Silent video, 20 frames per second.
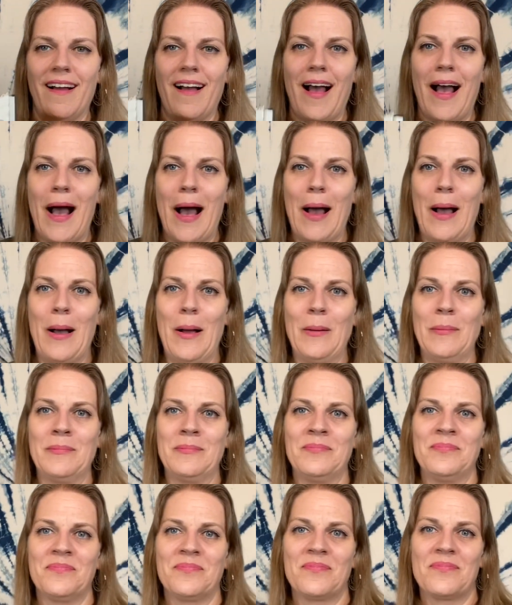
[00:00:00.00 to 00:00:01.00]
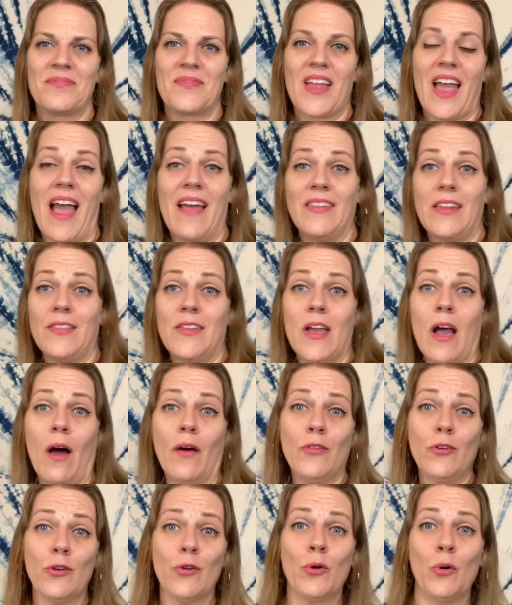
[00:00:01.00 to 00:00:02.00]
And then the
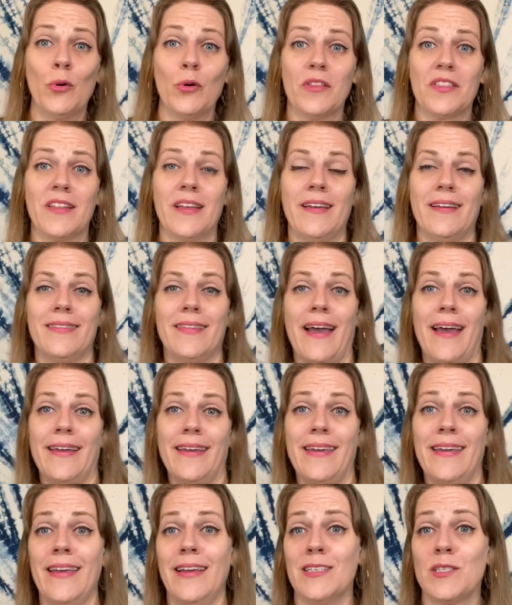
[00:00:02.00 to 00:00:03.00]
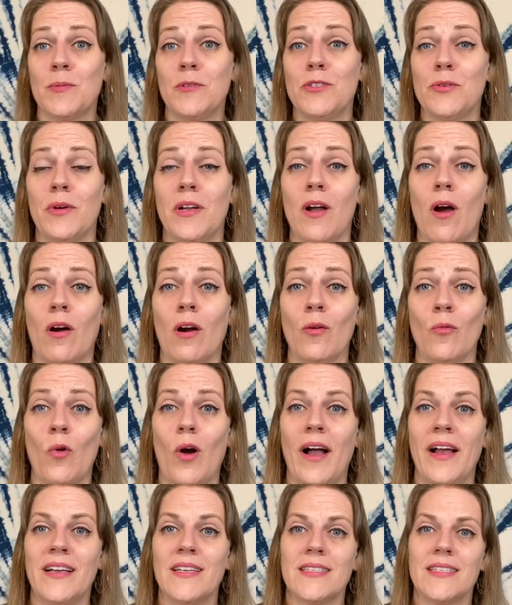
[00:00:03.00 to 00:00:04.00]
other cool thing that he has been doing
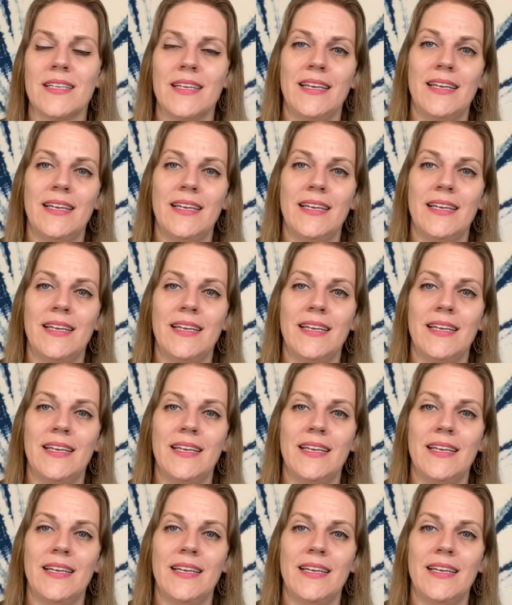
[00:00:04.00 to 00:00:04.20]
art-wise